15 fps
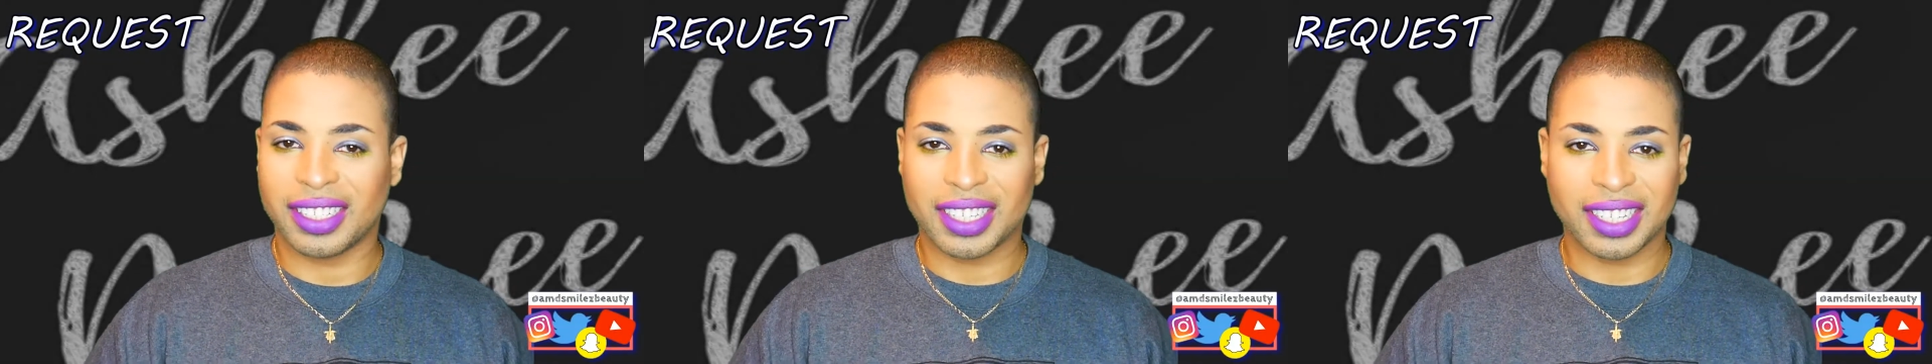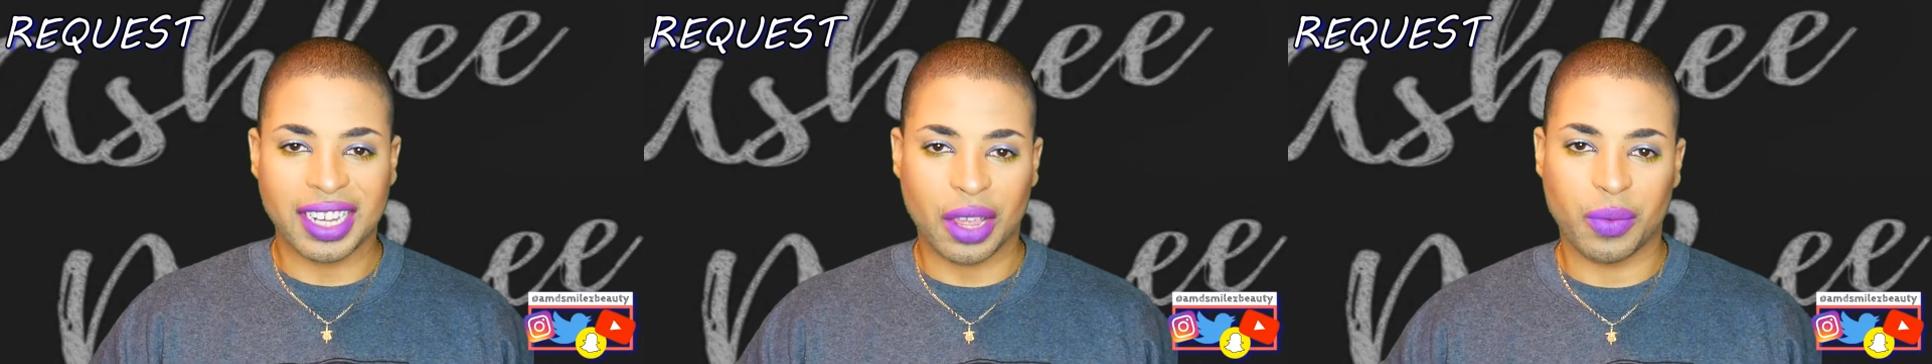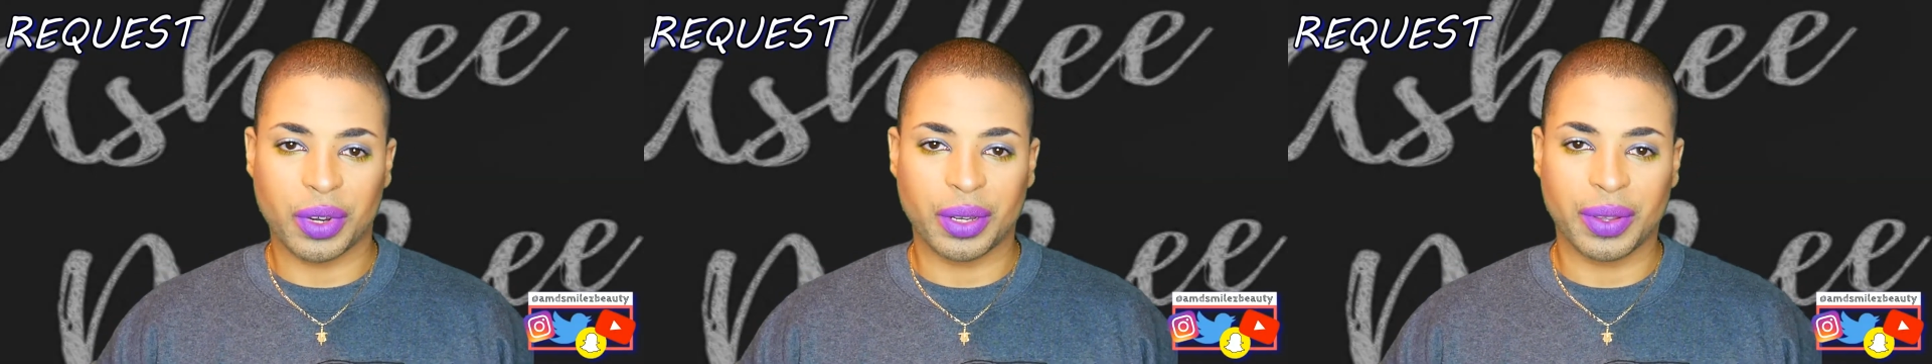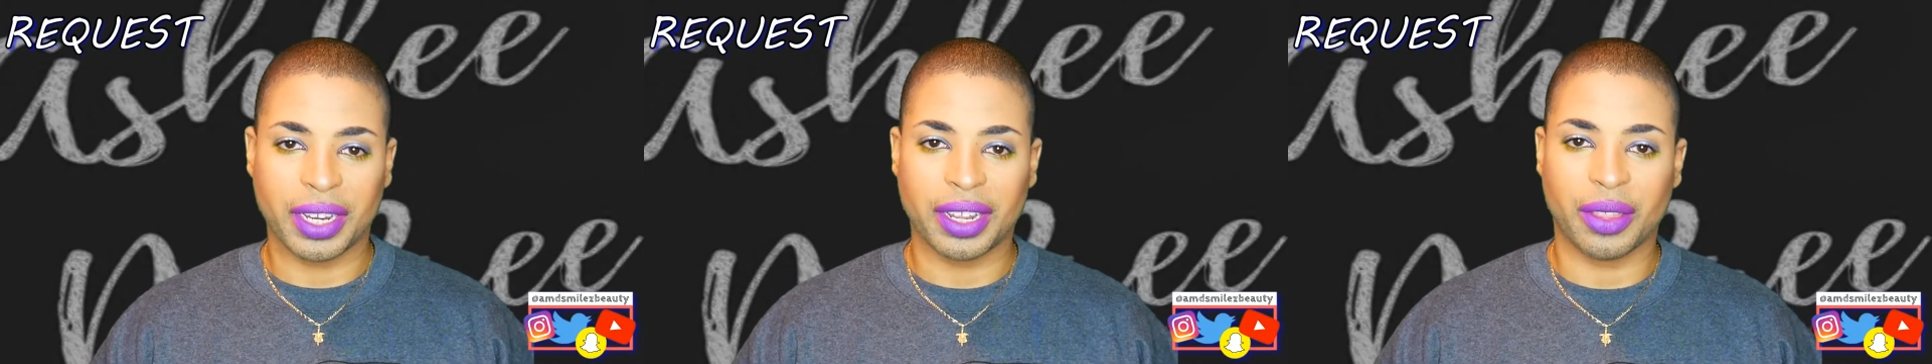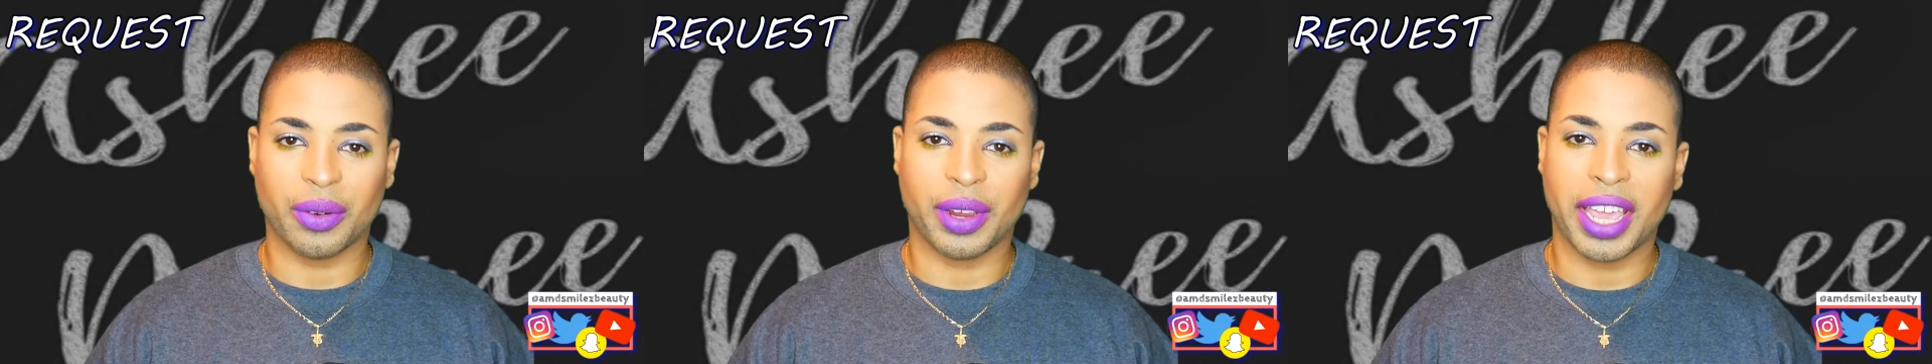and today we're
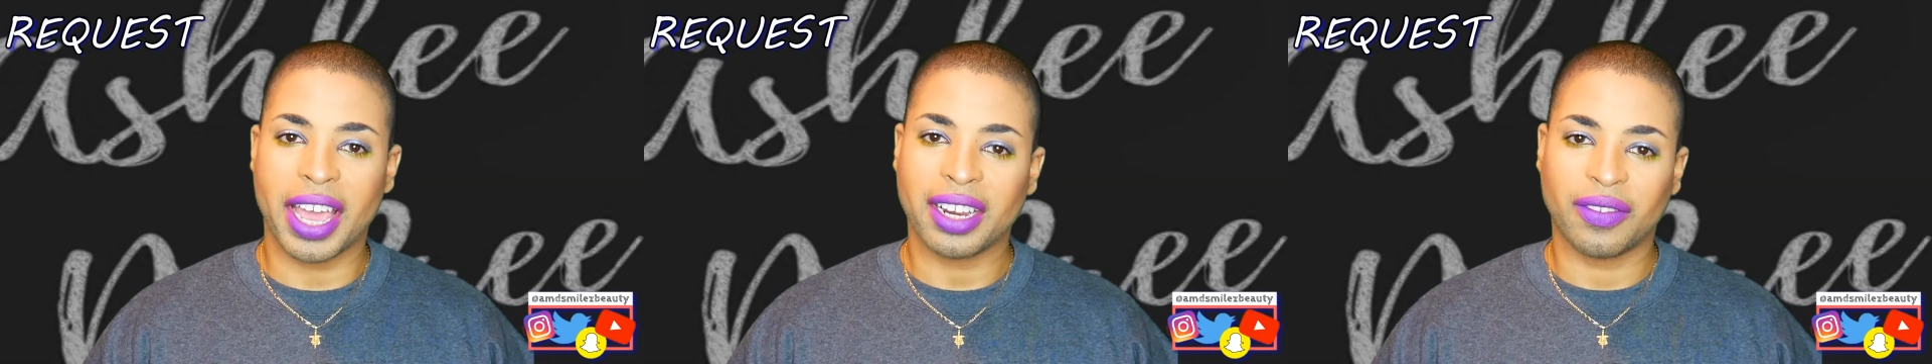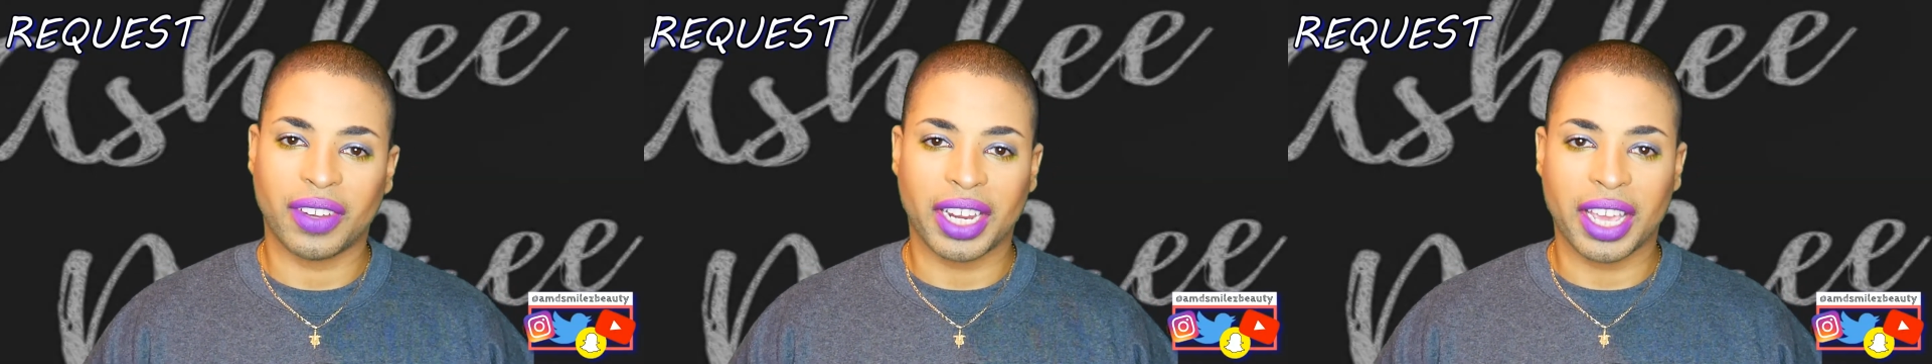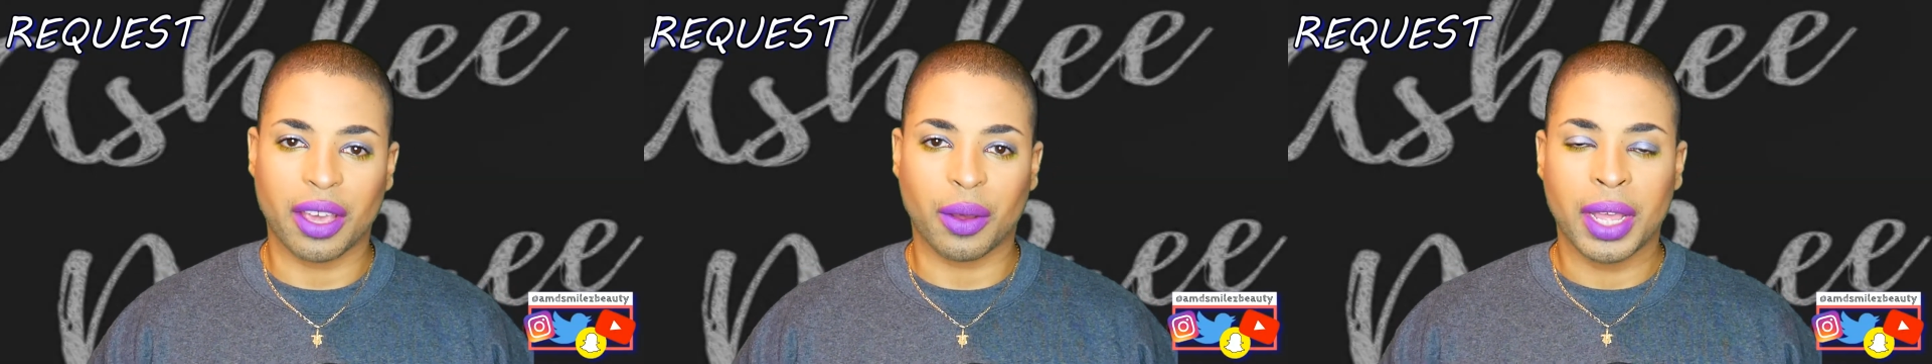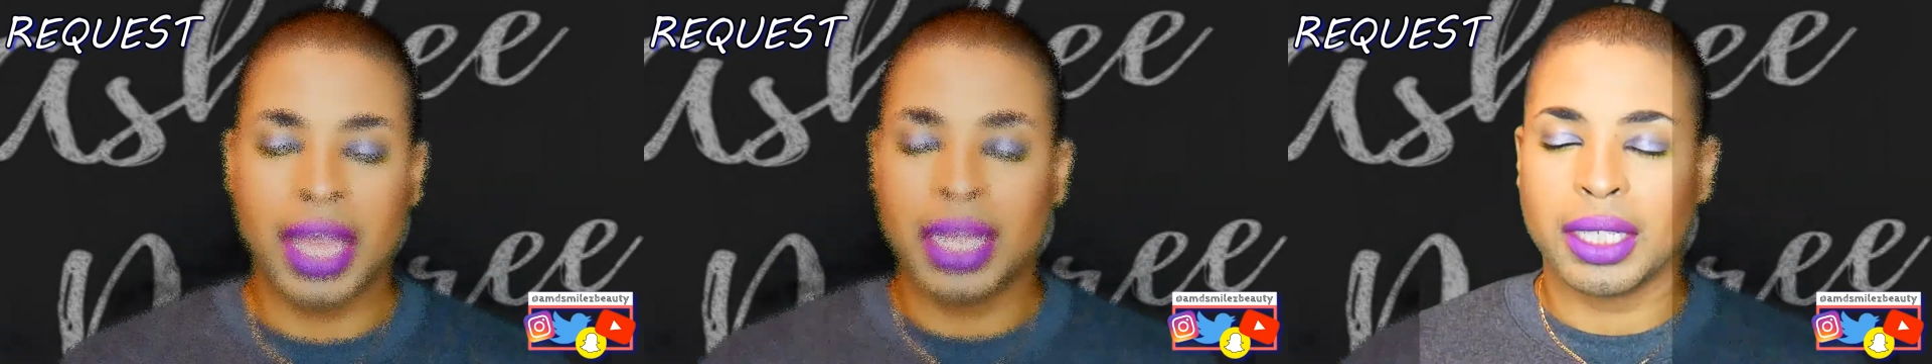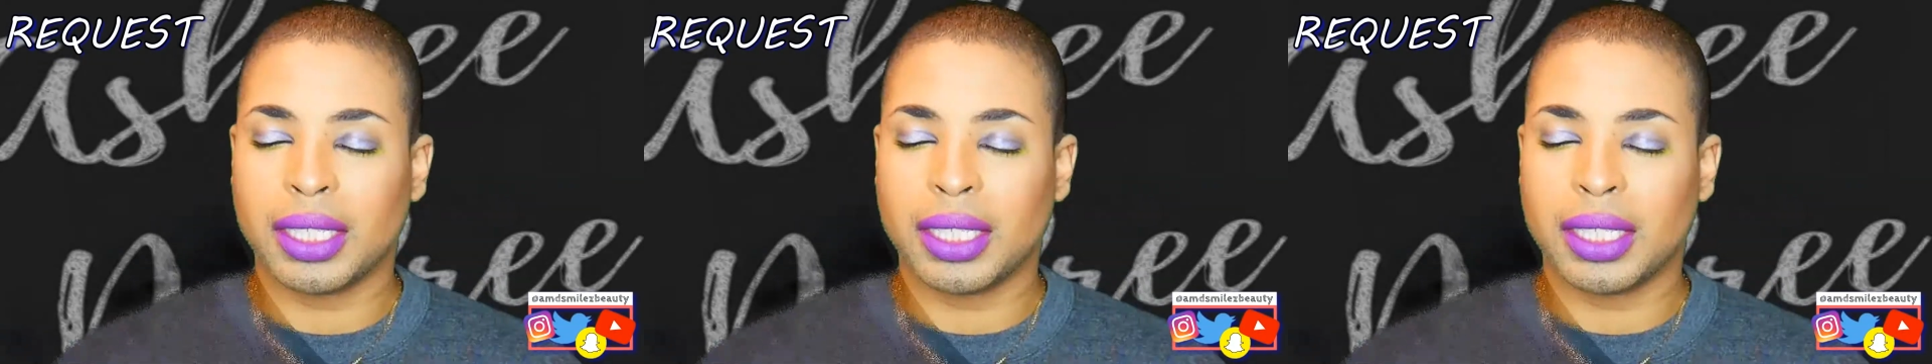doing another react video.